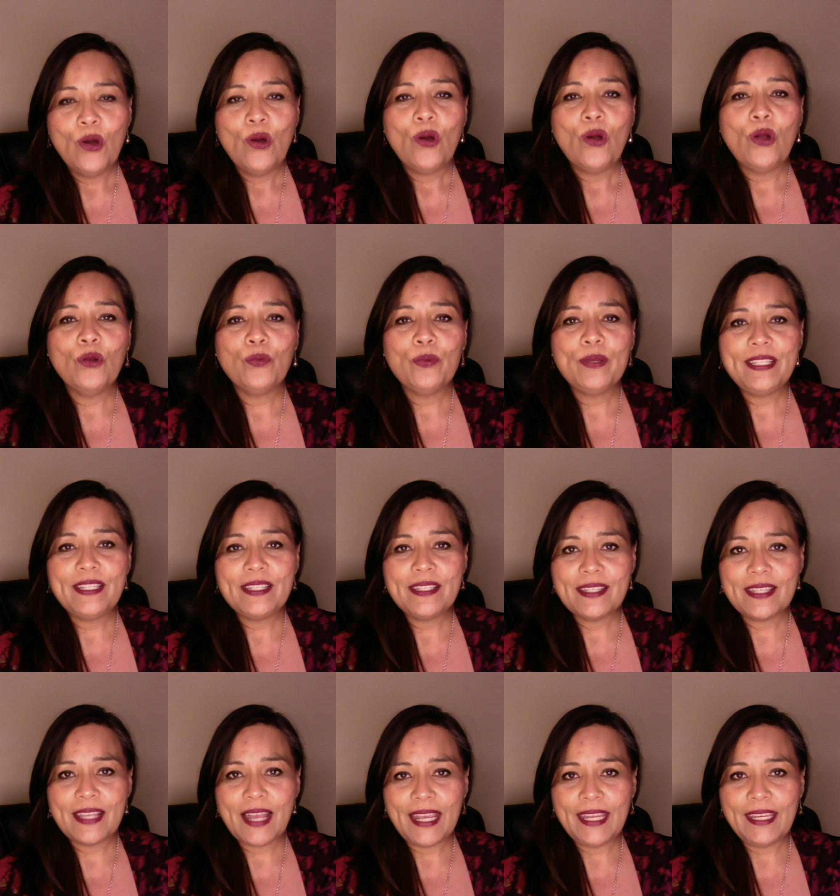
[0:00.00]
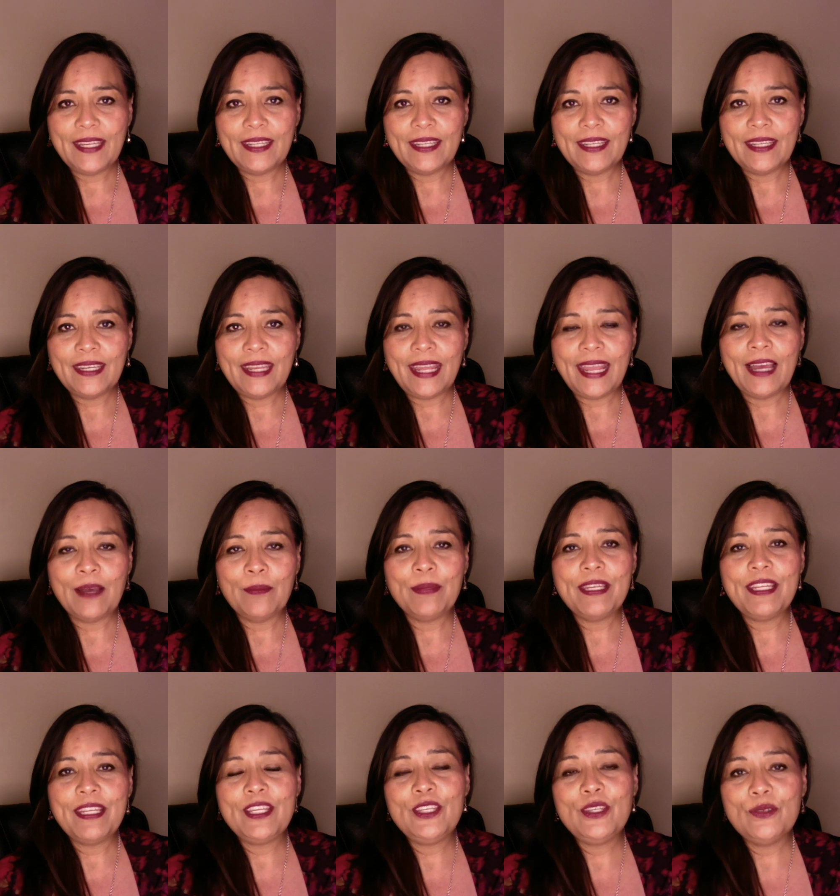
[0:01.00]
or we decided how
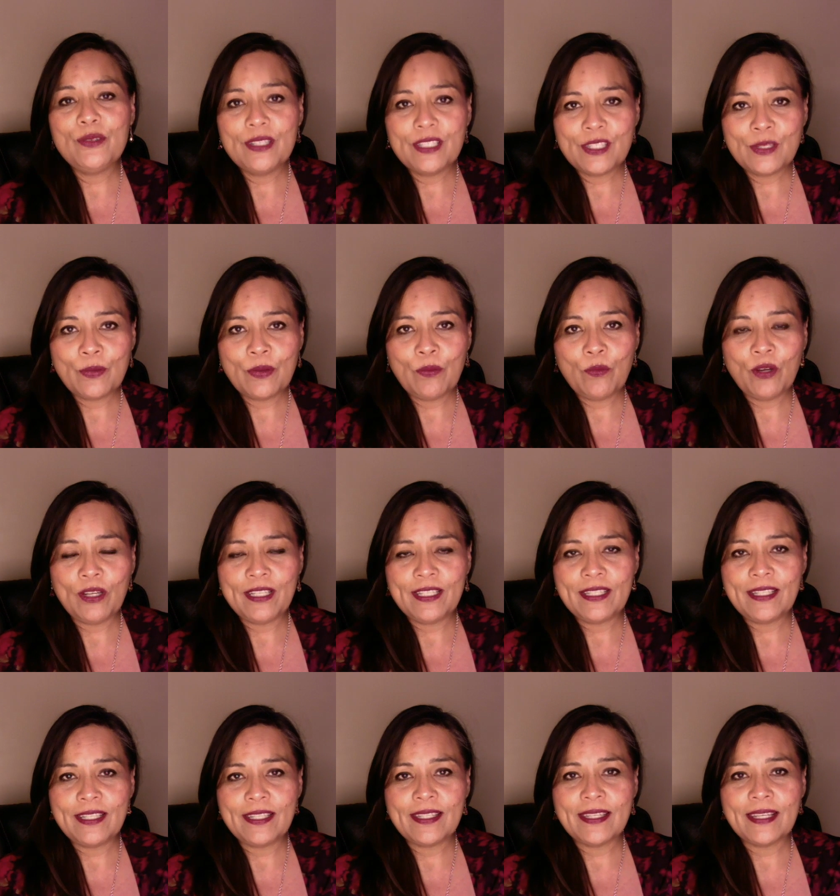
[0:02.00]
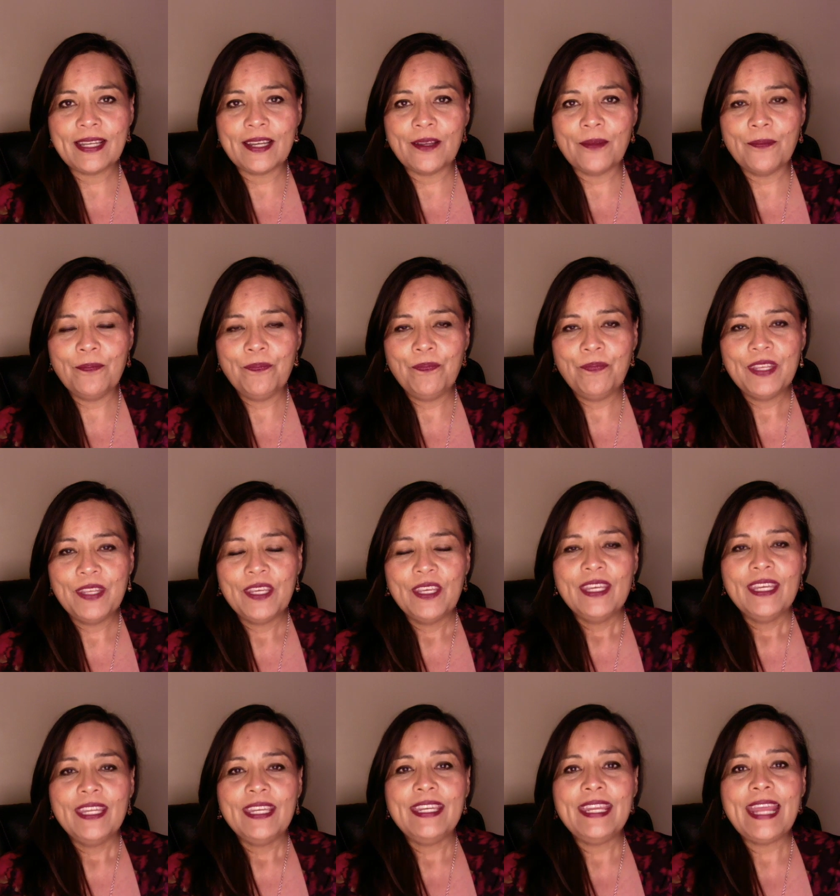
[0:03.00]
many units we wanted to sell.
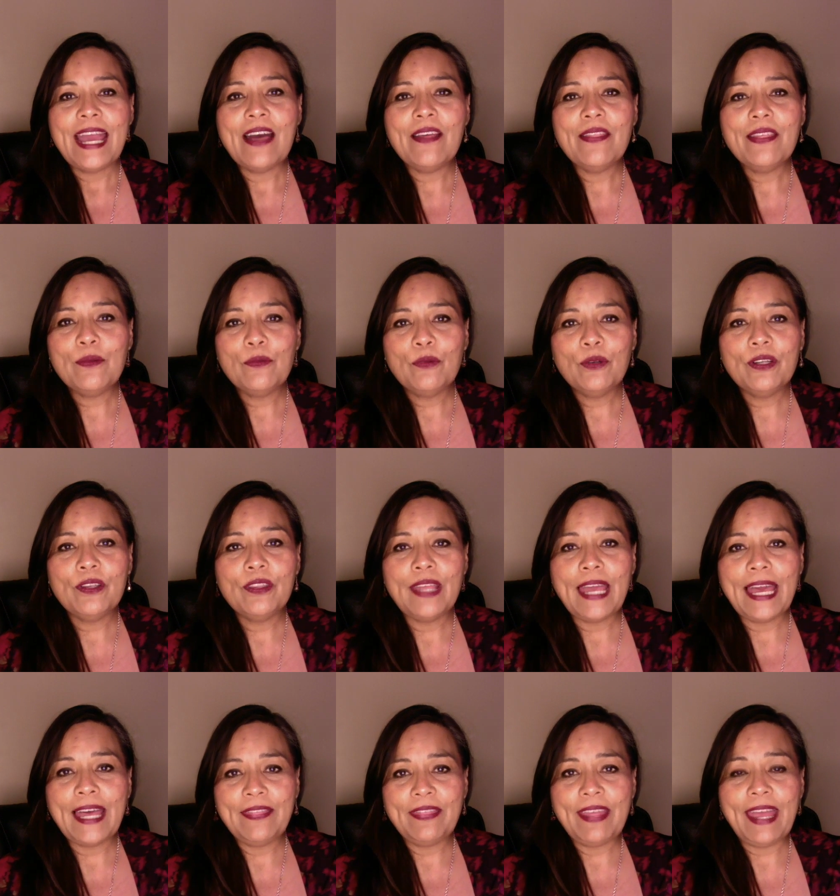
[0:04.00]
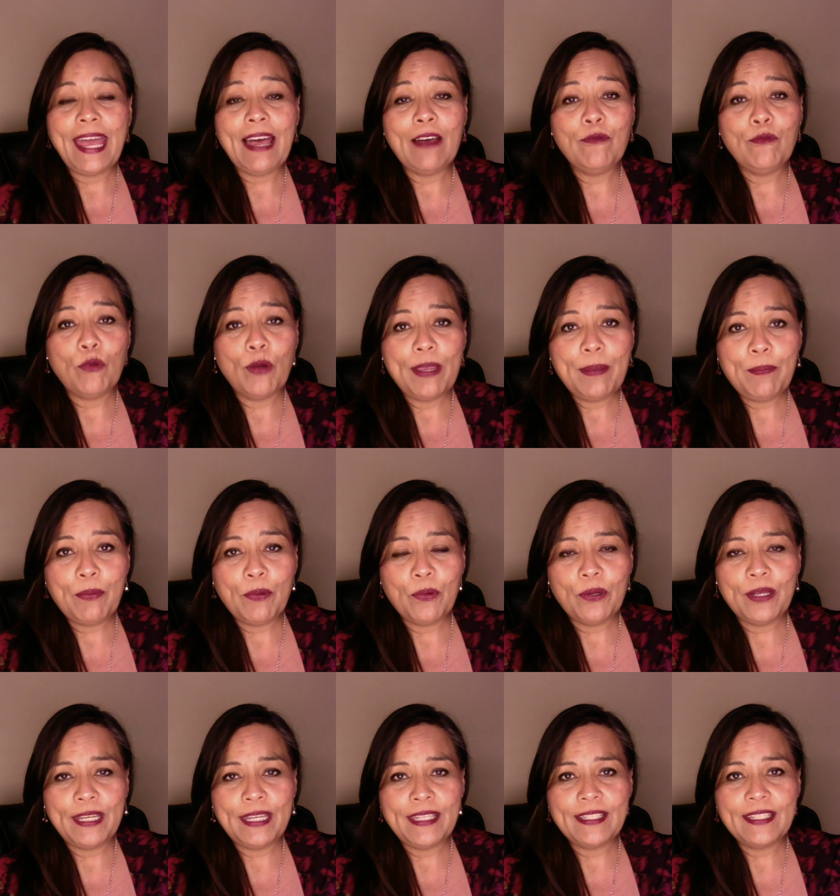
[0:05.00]
Now that we're at the halfway
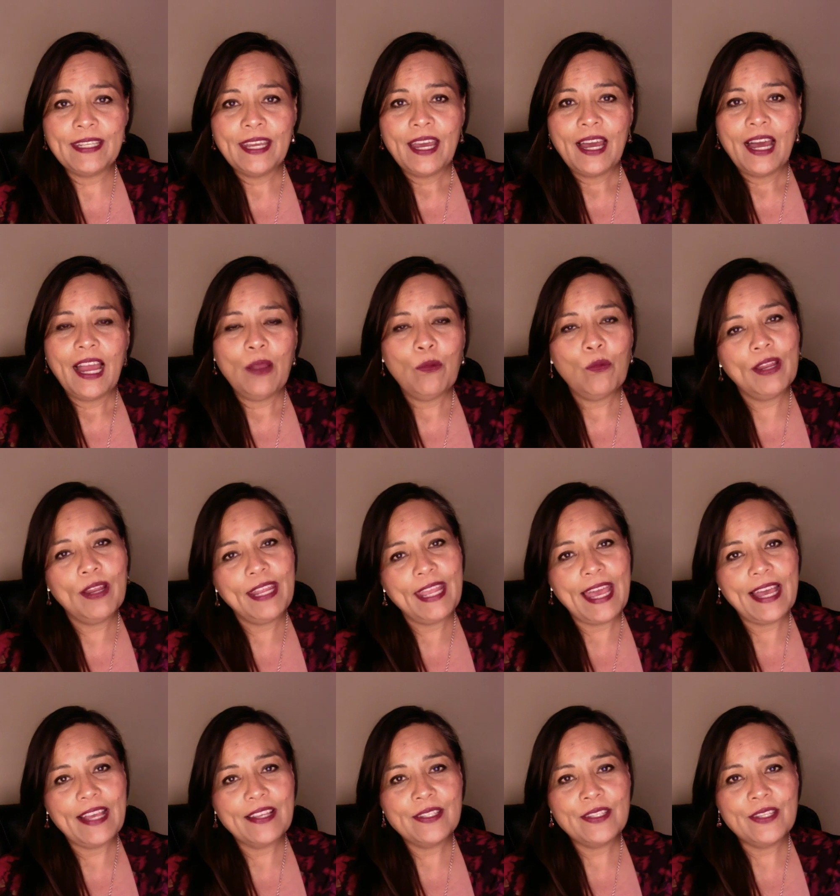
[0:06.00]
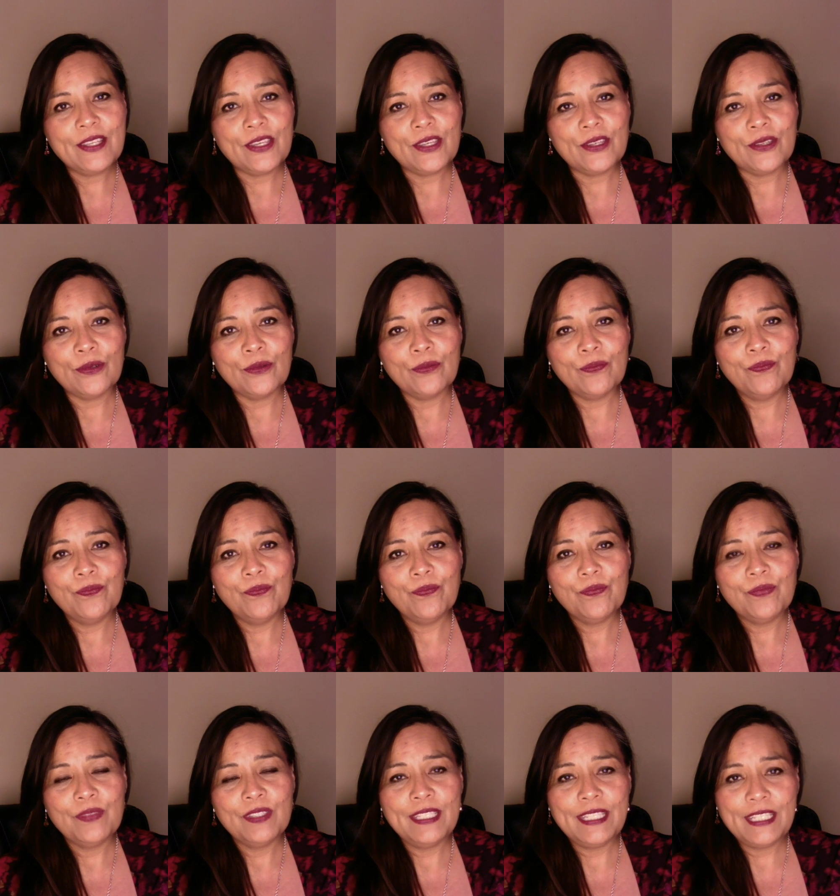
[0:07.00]
point, I want to ask you,
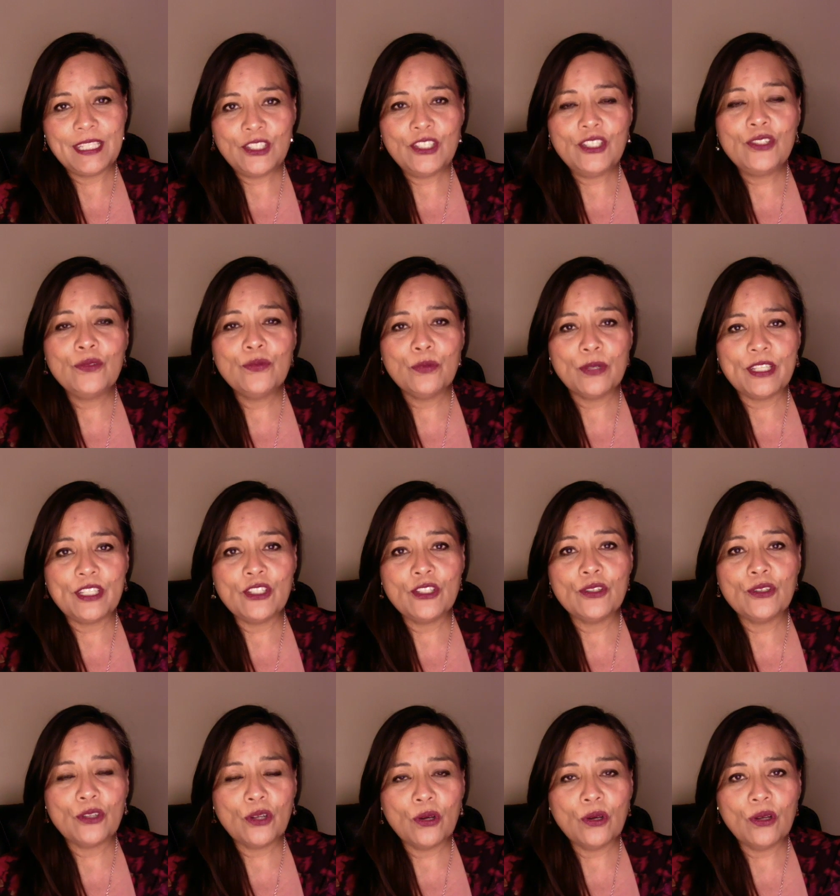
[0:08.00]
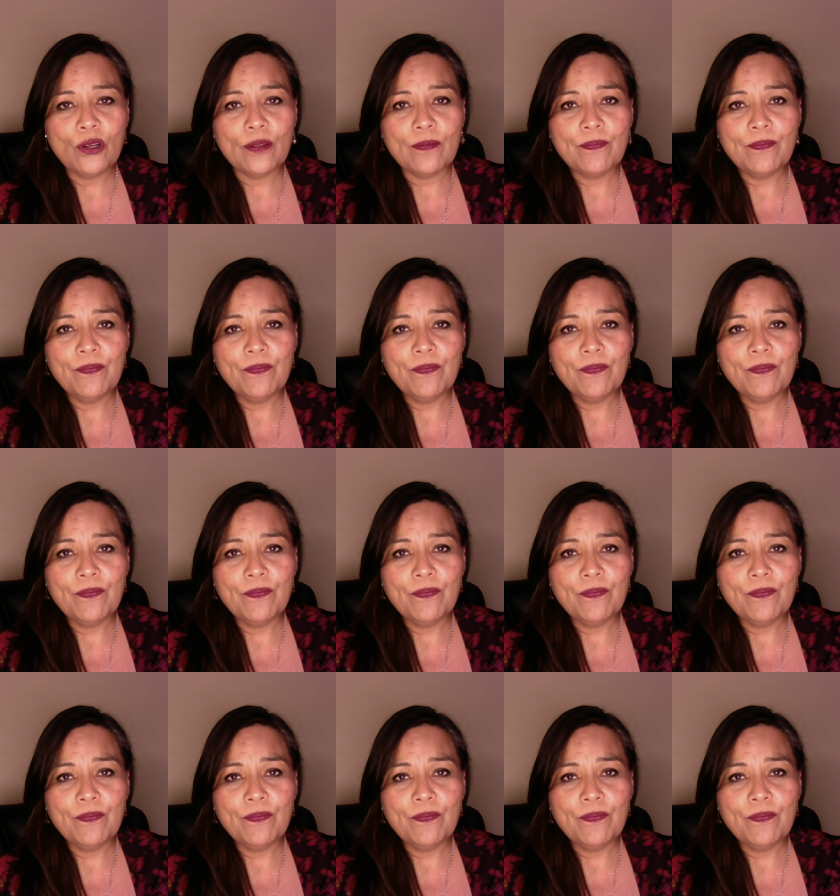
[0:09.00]
did you reach your goal?